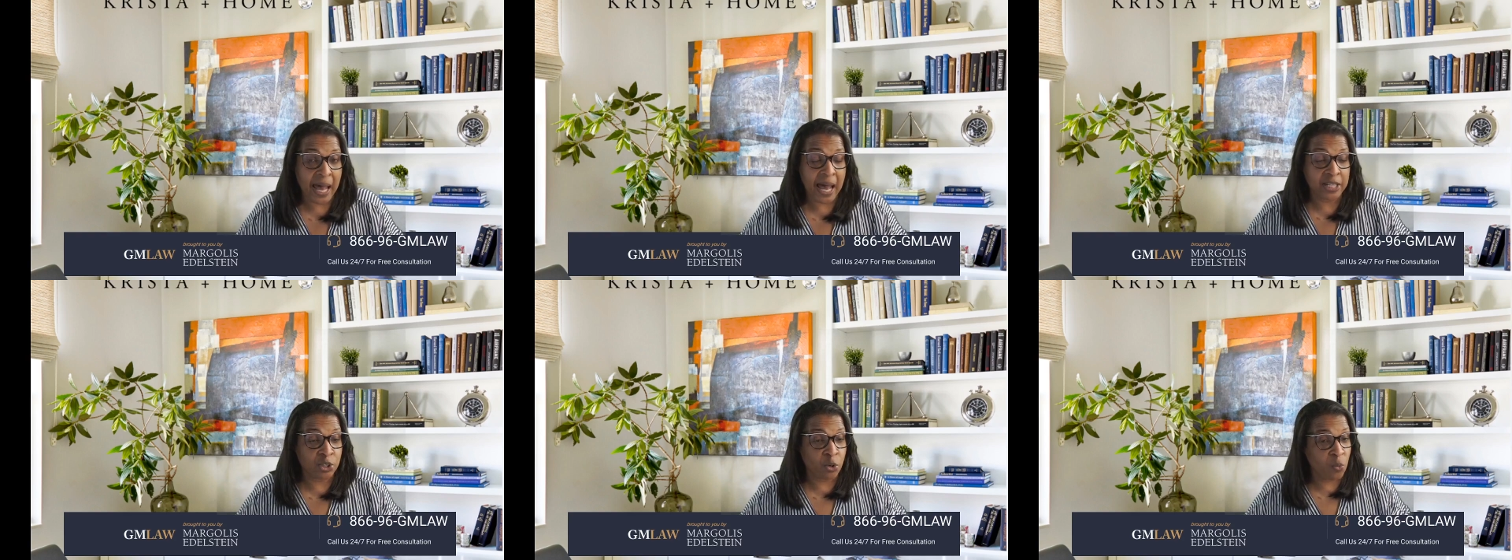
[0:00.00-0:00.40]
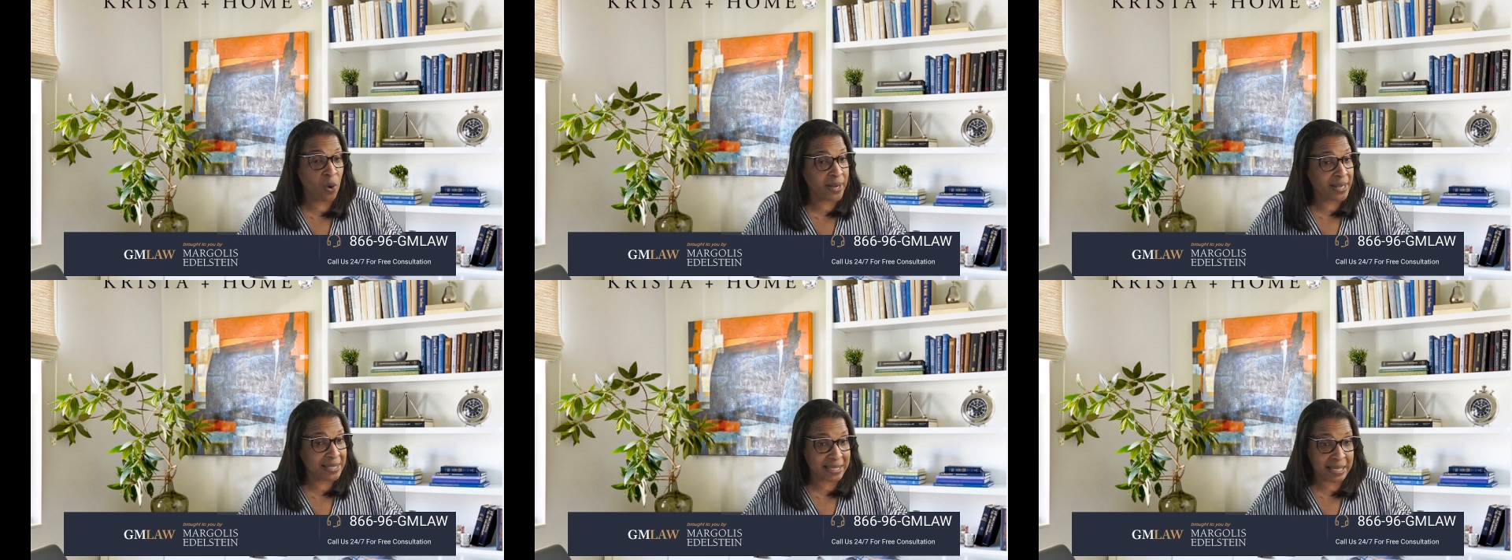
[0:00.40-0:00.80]
and you
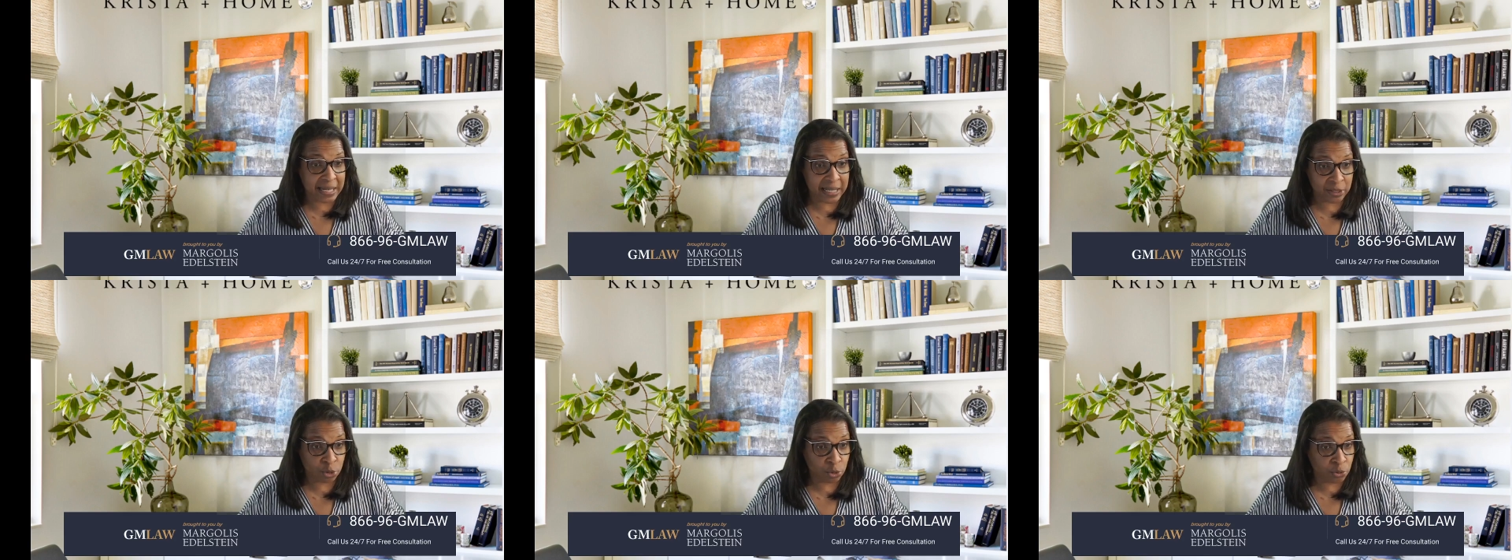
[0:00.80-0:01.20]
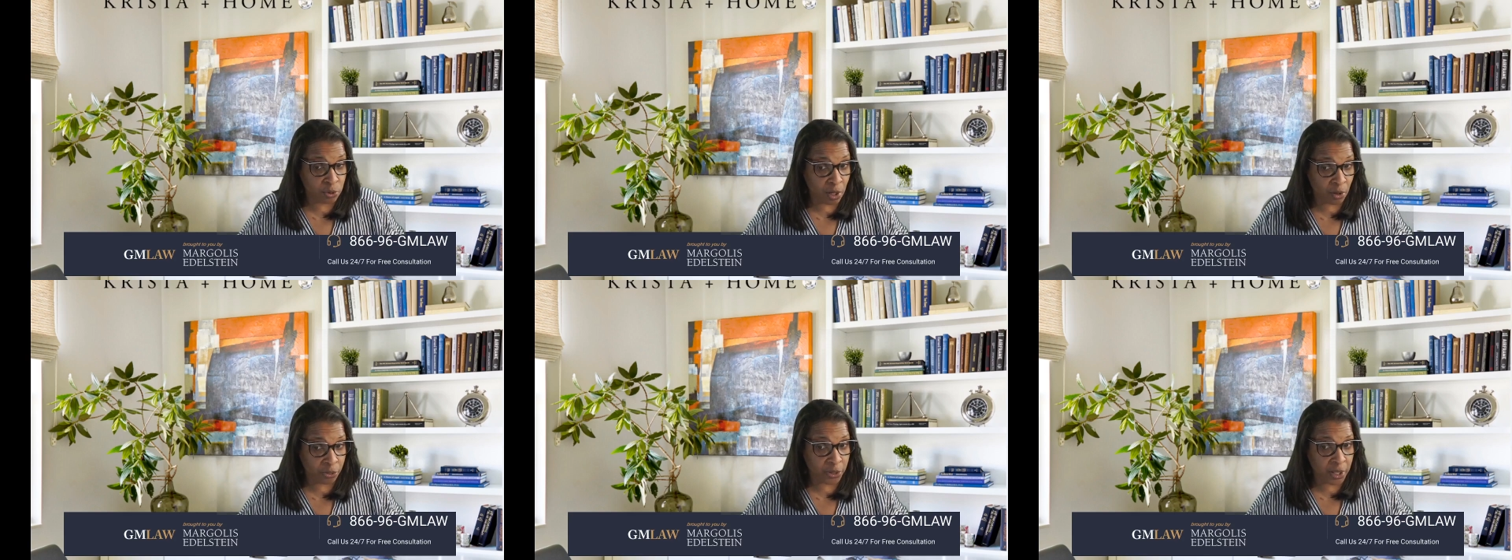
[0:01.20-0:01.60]
want to sit and do
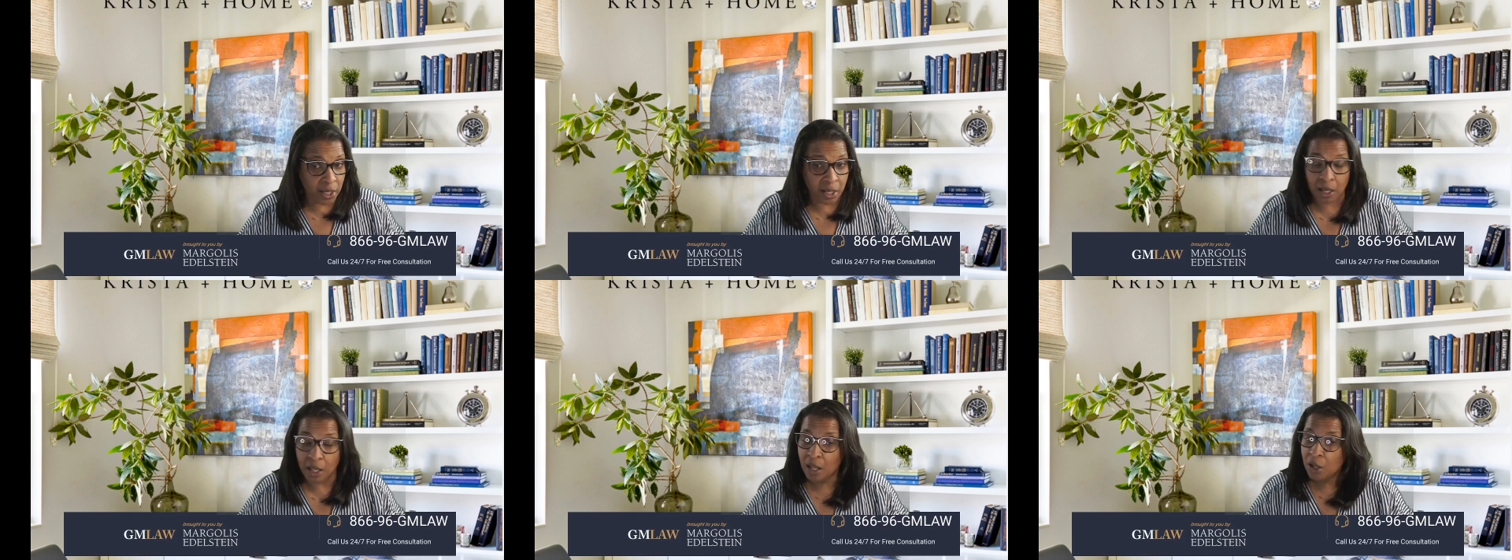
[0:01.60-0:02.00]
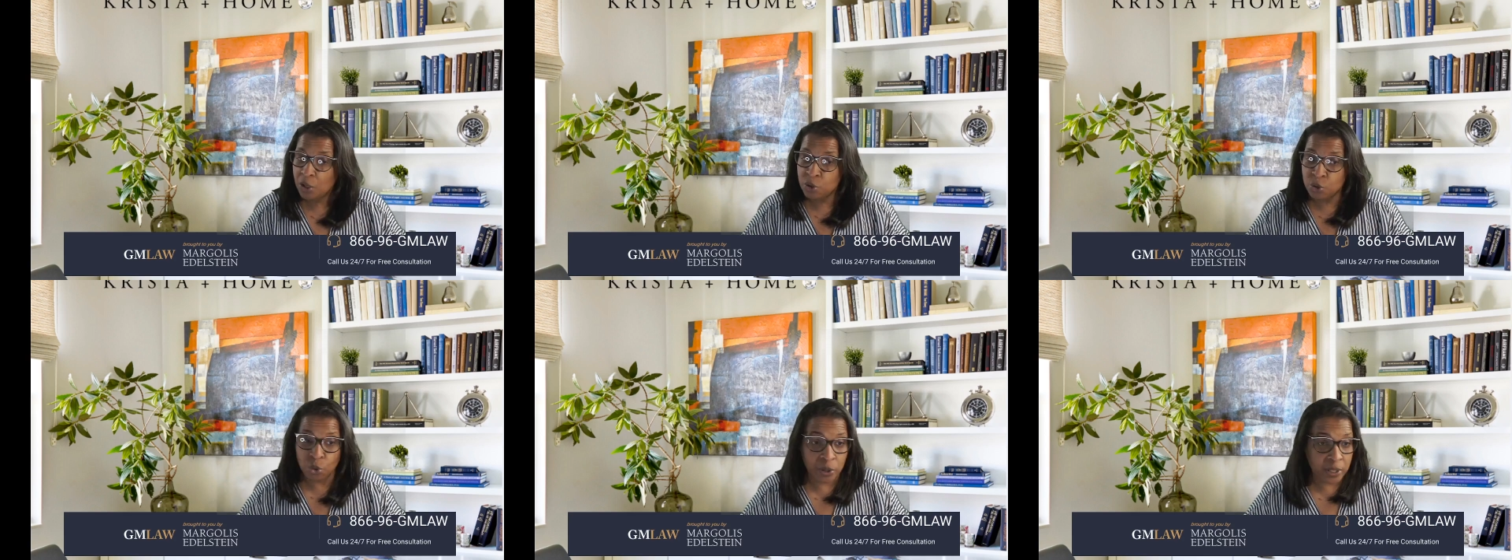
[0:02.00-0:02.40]
nothing.
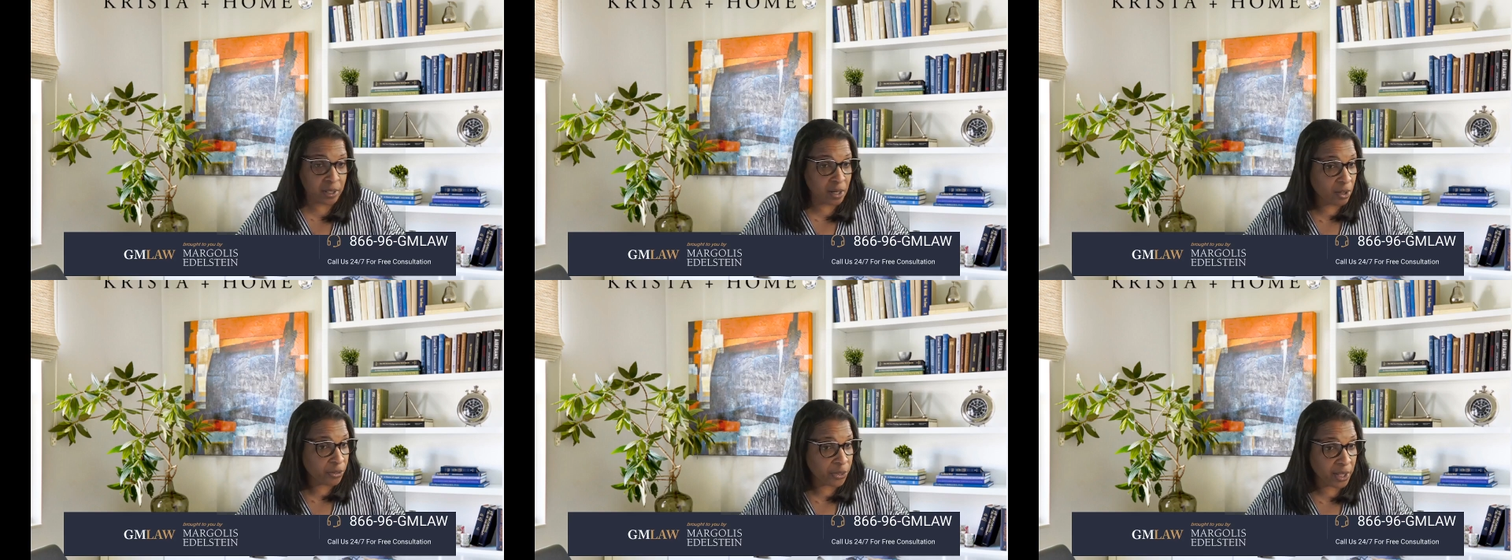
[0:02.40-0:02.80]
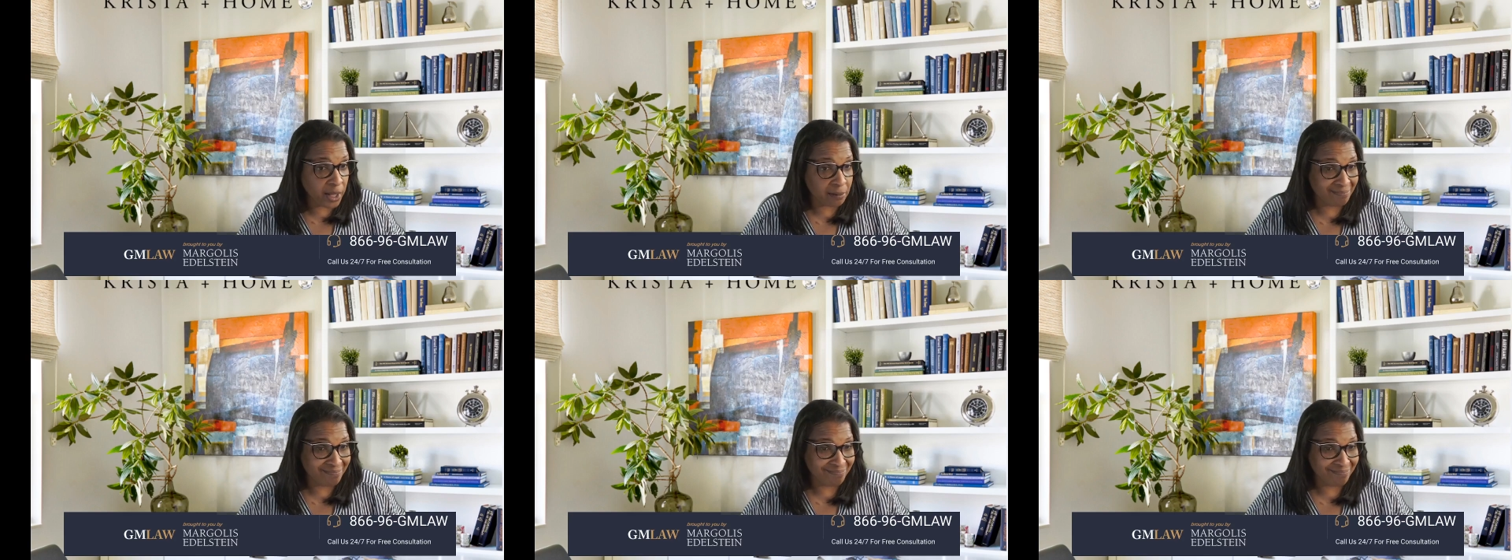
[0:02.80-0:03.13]
Doing nothing,